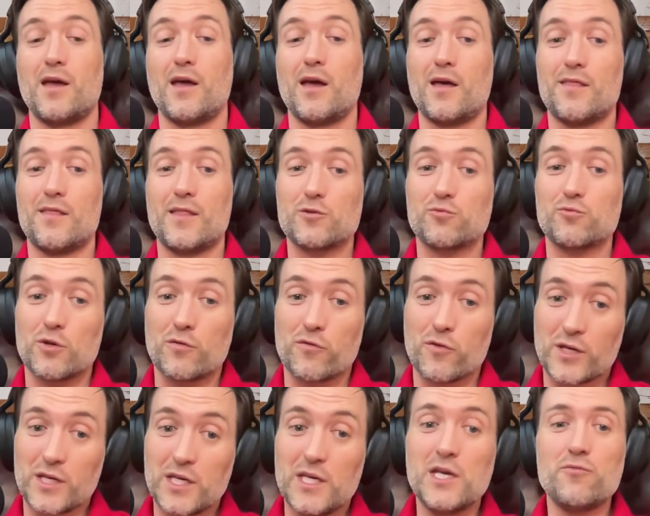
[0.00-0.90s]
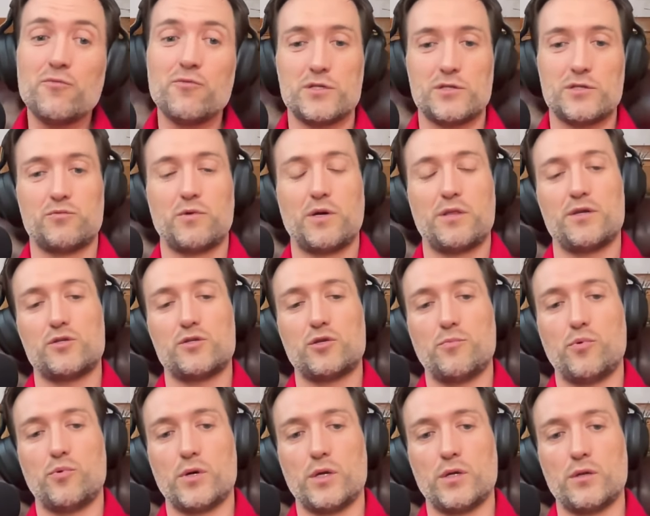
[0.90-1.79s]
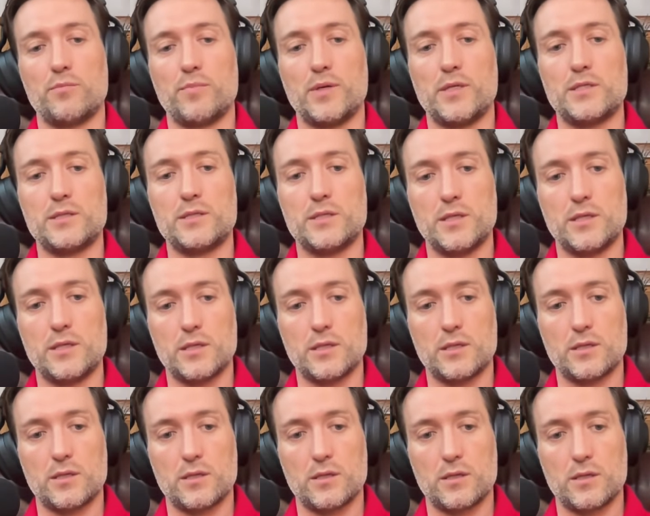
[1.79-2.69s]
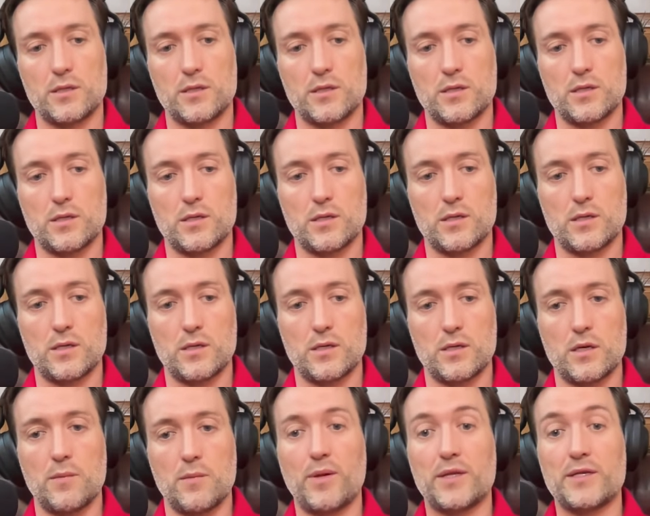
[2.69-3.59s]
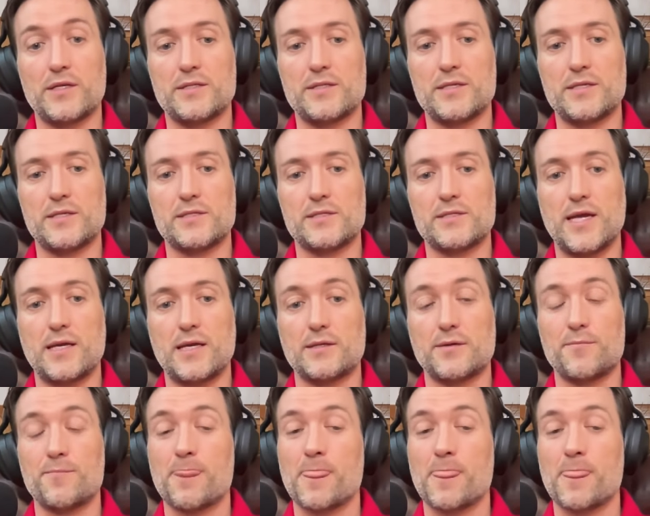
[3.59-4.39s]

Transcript: And that's one of the key reasons why they're supporting the Palestinian, uh, Palestinian state.